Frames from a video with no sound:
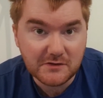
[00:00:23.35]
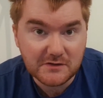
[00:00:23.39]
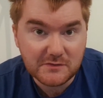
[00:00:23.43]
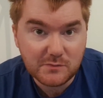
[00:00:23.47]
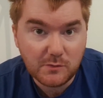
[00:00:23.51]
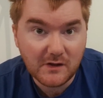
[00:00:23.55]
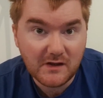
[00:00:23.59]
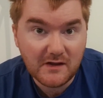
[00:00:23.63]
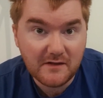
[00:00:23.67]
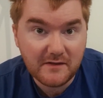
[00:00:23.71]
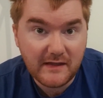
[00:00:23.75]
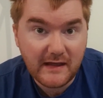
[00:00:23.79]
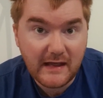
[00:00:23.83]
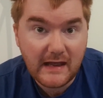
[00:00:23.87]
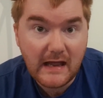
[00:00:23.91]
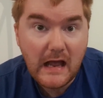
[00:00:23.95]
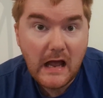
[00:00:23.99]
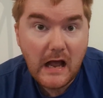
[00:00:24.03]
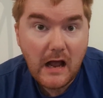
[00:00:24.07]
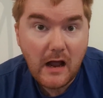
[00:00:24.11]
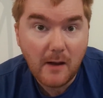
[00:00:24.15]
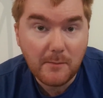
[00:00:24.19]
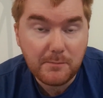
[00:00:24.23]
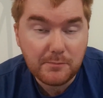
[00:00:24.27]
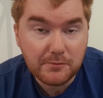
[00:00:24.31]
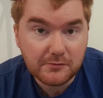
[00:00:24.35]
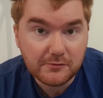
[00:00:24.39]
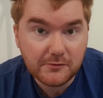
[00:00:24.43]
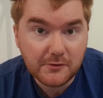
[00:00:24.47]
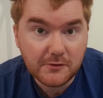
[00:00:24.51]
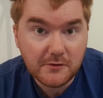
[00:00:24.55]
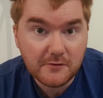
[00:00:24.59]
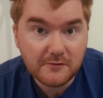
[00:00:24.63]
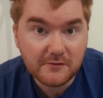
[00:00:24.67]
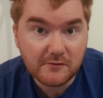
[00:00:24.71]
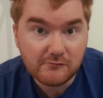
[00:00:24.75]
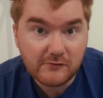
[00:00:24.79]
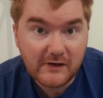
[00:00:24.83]
So it's one of their
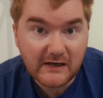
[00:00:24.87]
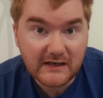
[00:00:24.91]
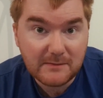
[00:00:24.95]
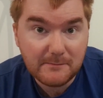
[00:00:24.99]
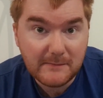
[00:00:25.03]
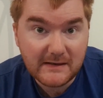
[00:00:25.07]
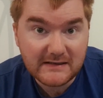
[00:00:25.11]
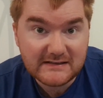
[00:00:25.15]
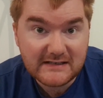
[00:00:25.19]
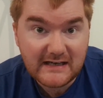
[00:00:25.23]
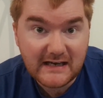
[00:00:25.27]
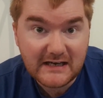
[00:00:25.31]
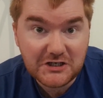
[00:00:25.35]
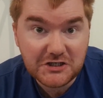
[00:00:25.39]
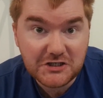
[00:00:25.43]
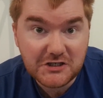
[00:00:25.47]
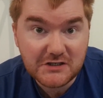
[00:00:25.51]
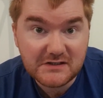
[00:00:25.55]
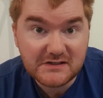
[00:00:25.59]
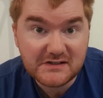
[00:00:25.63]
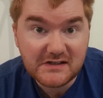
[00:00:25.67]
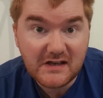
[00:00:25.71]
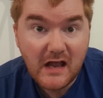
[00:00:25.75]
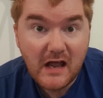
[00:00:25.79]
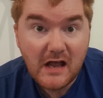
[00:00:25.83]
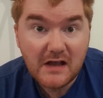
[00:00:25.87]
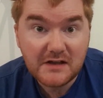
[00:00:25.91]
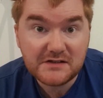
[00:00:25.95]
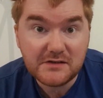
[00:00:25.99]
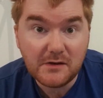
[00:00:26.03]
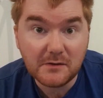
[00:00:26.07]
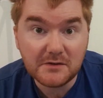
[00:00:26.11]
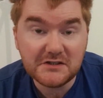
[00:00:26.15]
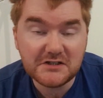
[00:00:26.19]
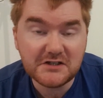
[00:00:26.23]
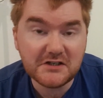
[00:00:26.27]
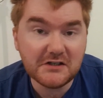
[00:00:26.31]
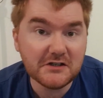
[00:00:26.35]
approved recommendations.
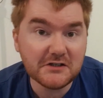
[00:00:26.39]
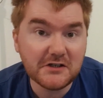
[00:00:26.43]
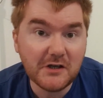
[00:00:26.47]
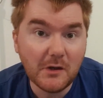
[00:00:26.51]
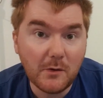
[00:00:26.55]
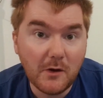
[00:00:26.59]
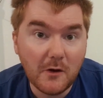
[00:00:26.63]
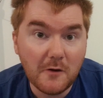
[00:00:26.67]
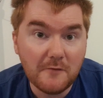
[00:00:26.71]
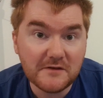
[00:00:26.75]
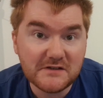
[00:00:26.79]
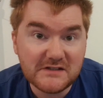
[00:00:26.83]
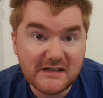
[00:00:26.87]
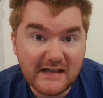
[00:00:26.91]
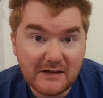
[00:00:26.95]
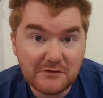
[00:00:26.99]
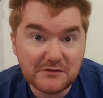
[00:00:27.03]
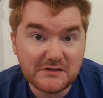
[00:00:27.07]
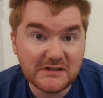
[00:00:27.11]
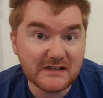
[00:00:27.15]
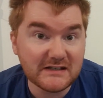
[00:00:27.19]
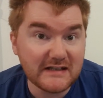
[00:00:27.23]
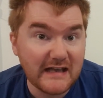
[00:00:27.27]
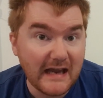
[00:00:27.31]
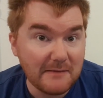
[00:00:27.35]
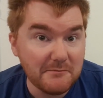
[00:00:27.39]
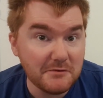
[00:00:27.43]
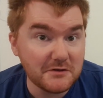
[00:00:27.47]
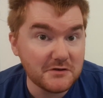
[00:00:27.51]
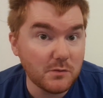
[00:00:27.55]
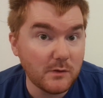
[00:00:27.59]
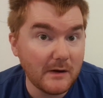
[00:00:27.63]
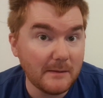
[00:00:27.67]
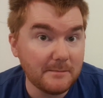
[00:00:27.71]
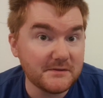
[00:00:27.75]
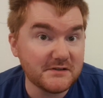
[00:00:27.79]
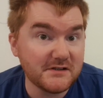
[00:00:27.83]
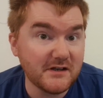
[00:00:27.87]
So I'm just going to go over now to the
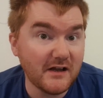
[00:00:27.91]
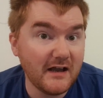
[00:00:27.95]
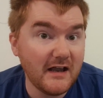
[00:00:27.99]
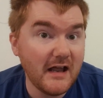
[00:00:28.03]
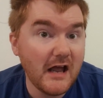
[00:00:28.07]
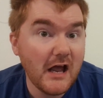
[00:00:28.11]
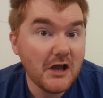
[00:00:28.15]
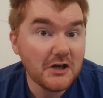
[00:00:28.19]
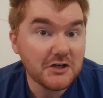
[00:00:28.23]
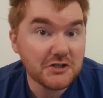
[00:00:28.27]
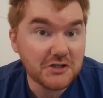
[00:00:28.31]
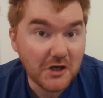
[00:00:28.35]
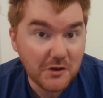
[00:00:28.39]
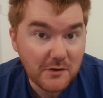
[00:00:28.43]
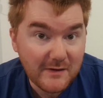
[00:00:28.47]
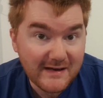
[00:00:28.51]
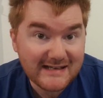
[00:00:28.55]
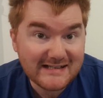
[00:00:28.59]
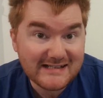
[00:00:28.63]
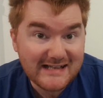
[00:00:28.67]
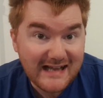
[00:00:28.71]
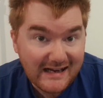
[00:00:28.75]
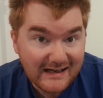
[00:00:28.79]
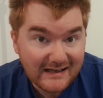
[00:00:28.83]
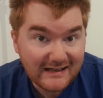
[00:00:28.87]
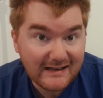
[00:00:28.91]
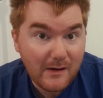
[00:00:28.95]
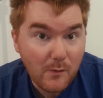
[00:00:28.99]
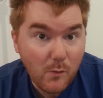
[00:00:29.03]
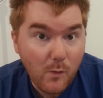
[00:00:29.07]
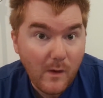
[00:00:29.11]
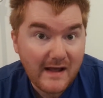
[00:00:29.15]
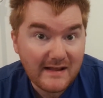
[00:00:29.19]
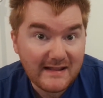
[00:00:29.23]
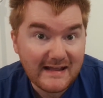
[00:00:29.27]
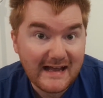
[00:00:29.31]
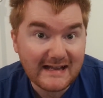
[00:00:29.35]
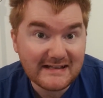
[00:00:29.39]
Cambridge website, show you exactly
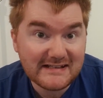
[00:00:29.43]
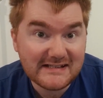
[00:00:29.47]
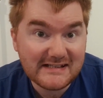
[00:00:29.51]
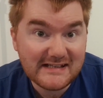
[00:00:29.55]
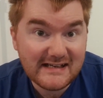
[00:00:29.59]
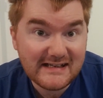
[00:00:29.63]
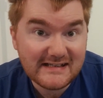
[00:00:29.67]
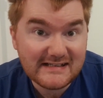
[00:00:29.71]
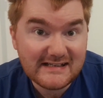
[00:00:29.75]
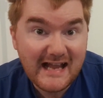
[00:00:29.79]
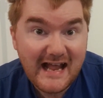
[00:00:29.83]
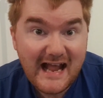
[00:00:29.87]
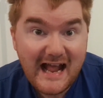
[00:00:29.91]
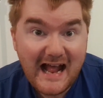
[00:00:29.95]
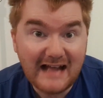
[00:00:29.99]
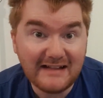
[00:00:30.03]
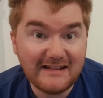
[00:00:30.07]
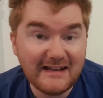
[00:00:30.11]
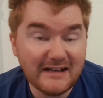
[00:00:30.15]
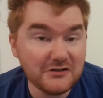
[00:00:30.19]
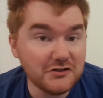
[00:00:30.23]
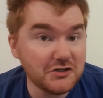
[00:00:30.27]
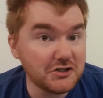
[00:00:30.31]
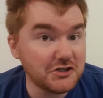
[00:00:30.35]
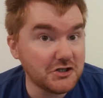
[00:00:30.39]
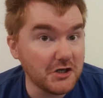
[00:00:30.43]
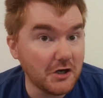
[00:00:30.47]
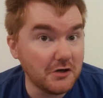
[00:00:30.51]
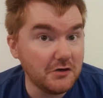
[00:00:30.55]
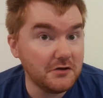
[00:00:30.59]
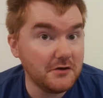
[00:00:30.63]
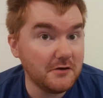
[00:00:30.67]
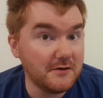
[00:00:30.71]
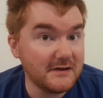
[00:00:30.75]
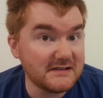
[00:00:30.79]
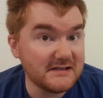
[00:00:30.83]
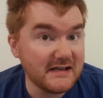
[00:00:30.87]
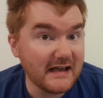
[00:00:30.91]
where that is, and then show
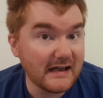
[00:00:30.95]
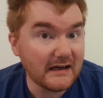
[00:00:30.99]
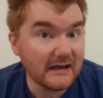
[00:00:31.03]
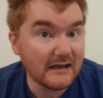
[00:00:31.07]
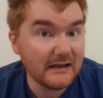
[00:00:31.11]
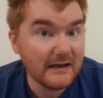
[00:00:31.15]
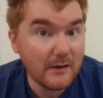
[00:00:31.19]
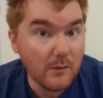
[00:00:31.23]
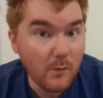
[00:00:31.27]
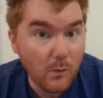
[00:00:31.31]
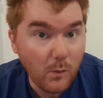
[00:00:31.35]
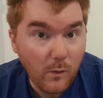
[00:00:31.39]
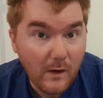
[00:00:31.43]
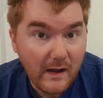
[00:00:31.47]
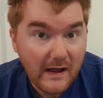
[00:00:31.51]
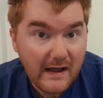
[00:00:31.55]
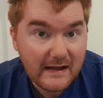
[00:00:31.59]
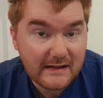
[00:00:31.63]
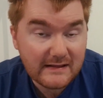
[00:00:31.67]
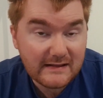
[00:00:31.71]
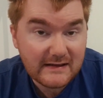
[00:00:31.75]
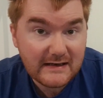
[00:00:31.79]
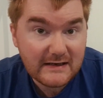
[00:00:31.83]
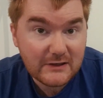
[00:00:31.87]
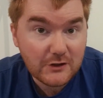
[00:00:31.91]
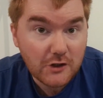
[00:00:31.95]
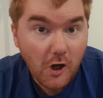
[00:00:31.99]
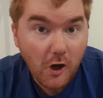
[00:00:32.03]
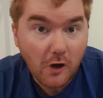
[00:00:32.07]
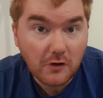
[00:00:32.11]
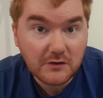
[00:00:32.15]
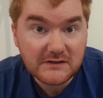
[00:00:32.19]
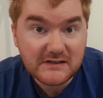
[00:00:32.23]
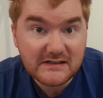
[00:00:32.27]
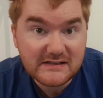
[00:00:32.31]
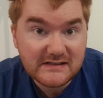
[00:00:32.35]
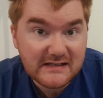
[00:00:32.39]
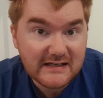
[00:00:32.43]
you exactly where the
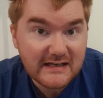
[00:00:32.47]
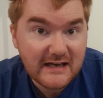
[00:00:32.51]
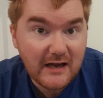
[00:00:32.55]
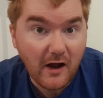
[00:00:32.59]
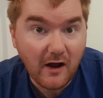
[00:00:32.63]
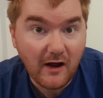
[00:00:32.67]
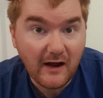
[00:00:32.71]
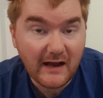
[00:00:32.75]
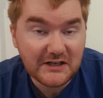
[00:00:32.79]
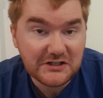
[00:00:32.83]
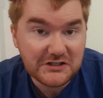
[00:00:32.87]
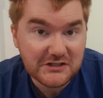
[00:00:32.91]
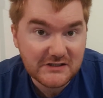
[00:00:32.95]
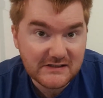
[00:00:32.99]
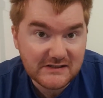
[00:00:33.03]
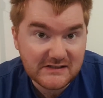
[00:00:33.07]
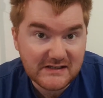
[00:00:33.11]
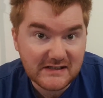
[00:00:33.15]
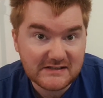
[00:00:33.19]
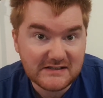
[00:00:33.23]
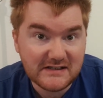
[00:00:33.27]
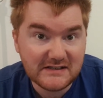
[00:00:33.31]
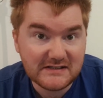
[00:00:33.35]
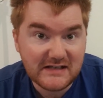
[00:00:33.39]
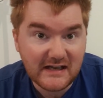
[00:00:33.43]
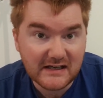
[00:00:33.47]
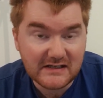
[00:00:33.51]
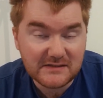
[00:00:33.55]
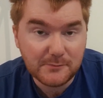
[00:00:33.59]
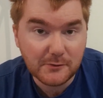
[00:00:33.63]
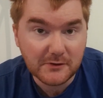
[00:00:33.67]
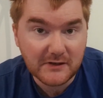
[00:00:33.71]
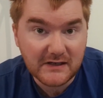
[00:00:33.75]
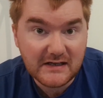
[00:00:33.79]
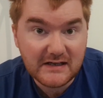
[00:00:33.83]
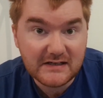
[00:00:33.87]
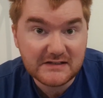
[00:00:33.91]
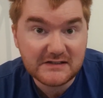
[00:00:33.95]
Cognity iGCSE
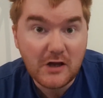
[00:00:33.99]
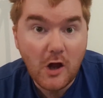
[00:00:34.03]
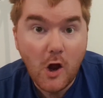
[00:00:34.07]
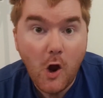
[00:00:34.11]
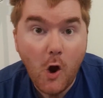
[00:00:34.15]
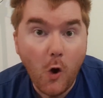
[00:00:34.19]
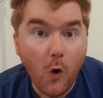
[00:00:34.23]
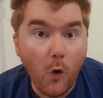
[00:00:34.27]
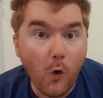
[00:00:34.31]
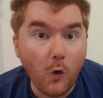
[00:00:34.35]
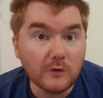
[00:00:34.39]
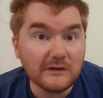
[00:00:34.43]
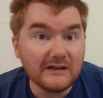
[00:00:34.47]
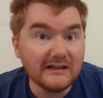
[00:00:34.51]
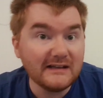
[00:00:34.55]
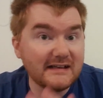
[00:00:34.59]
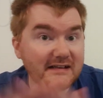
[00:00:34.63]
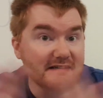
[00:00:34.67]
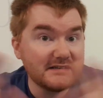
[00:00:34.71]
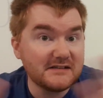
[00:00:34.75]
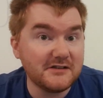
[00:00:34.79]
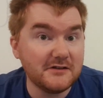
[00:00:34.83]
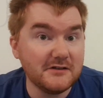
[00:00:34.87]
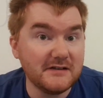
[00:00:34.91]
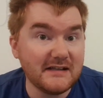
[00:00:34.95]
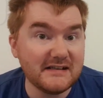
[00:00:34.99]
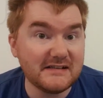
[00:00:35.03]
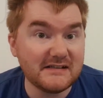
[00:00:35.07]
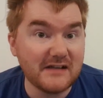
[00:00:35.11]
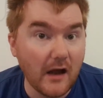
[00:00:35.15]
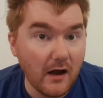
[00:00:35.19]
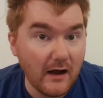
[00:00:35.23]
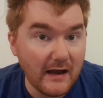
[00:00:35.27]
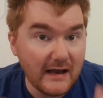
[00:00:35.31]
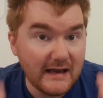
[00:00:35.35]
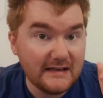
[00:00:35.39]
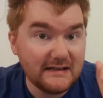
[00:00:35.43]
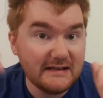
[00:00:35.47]
textbook is. All the links to this
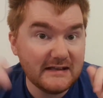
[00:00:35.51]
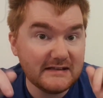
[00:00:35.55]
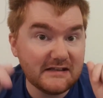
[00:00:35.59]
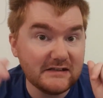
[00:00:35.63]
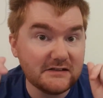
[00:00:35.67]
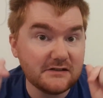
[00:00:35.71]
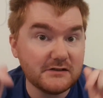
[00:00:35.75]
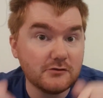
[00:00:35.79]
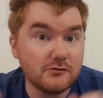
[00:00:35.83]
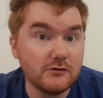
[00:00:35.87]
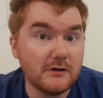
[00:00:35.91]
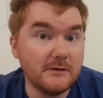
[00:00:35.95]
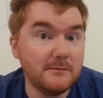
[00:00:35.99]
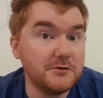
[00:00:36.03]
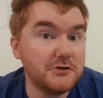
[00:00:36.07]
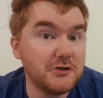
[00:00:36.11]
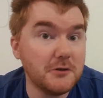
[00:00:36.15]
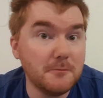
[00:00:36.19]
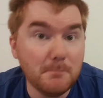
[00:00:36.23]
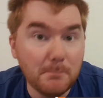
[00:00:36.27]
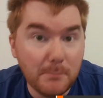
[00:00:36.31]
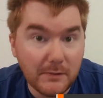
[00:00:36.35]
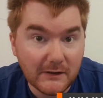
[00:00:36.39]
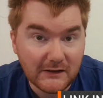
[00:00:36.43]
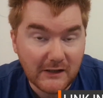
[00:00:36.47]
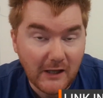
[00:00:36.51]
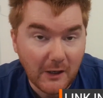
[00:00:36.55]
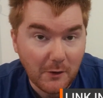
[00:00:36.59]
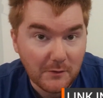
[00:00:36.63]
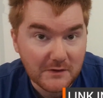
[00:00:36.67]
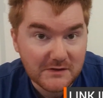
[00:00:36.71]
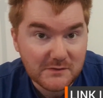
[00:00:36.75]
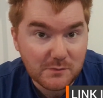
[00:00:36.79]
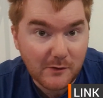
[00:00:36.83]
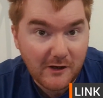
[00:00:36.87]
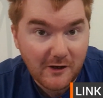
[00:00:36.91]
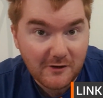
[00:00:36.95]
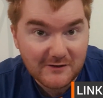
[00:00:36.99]
are in the description below
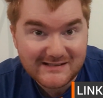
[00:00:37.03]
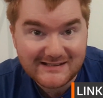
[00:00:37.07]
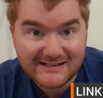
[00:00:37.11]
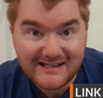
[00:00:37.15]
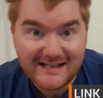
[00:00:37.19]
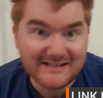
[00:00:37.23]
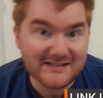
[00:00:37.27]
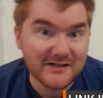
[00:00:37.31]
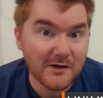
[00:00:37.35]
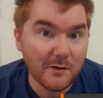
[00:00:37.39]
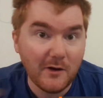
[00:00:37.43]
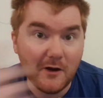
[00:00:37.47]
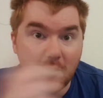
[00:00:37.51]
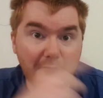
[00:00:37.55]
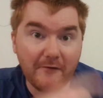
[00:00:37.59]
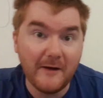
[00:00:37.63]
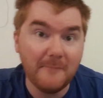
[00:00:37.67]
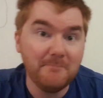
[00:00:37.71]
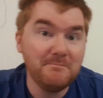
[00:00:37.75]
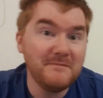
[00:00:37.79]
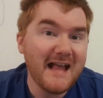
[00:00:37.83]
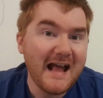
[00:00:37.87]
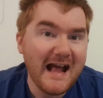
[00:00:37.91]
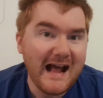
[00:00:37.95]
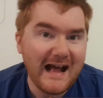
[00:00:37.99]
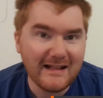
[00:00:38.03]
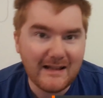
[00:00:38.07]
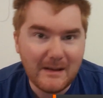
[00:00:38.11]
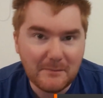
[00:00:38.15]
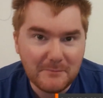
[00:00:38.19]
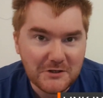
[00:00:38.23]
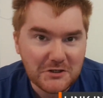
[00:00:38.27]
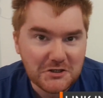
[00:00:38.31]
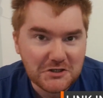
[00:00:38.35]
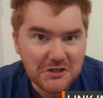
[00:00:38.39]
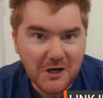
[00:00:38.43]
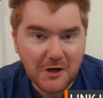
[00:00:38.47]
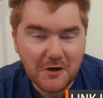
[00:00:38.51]
as well. So let's go over and
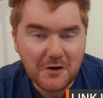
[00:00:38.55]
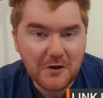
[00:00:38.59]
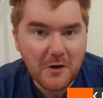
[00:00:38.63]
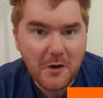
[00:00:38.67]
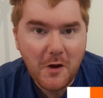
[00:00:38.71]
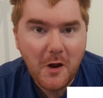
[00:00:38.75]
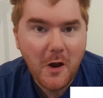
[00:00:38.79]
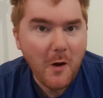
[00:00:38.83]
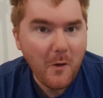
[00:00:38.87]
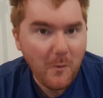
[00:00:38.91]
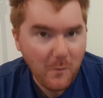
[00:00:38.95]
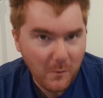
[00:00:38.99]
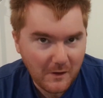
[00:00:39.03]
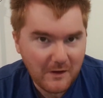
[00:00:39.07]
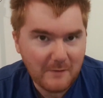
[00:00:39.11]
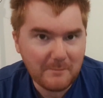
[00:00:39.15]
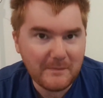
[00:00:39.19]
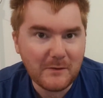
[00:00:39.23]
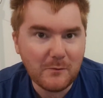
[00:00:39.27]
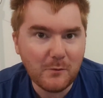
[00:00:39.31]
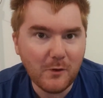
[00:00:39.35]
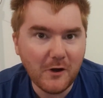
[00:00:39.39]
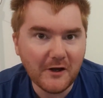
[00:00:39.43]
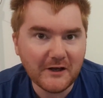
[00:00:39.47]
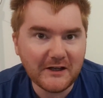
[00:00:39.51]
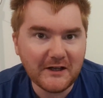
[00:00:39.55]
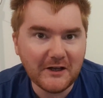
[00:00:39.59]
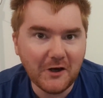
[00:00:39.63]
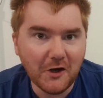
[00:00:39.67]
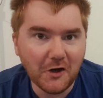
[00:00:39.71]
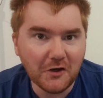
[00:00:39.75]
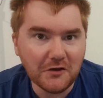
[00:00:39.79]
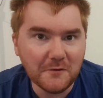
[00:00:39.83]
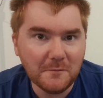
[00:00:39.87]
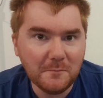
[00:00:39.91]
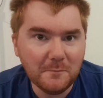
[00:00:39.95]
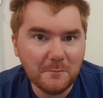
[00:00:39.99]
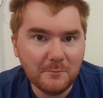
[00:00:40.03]
let me show you what I've been working
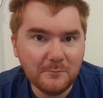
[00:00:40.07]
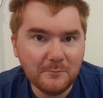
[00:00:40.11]
on.